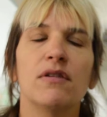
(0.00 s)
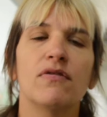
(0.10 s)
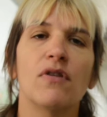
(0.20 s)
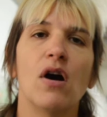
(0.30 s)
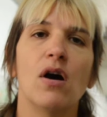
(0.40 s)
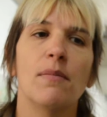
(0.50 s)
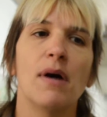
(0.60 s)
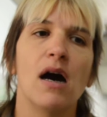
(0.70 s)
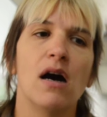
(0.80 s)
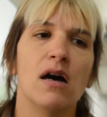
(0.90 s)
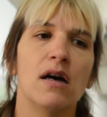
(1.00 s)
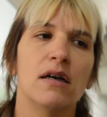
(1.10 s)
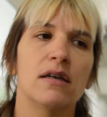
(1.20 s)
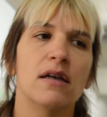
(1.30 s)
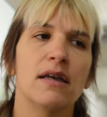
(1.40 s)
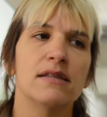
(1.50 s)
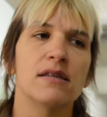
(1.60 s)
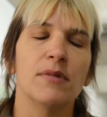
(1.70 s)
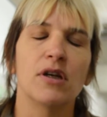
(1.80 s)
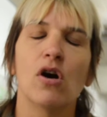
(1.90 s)
from
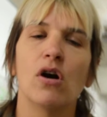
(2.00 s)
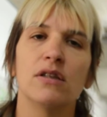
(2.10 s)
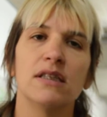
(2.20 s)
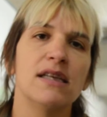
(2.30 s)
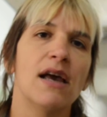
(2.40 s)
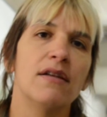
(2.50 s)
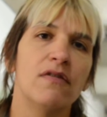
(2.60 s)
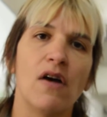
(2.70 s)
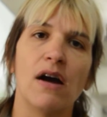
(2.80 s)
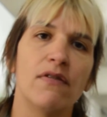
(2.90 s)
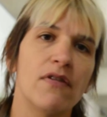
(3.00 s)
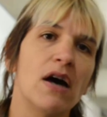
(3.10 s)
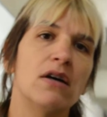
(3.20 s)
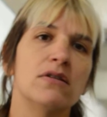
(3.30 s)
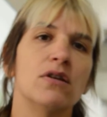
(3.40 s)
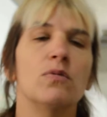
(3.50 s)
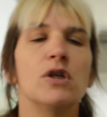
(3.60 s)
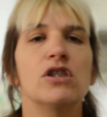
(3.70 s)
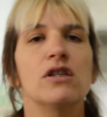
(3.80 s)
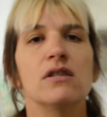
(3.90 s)
something called the TED 5000,
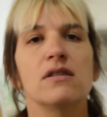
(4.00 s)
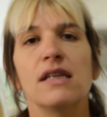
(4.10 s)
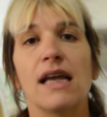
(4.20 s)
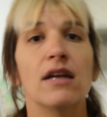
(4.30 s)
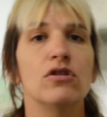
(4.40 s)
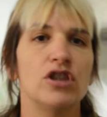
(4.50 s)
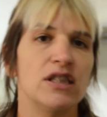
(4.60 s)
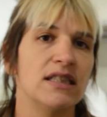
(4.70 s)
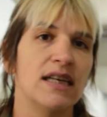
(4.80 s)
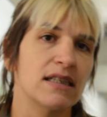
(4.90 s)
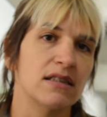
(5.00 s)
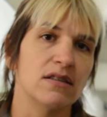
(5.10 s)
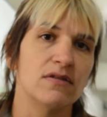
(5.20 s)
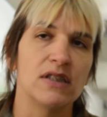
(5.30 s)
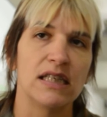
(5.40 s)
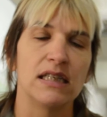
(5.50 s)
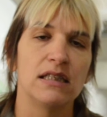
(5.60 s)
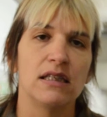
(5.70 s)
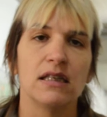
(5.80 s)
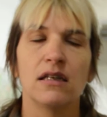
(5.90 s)
which is the Energy Detective,
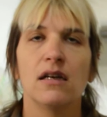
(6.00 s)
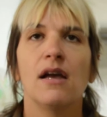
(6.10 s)
TED,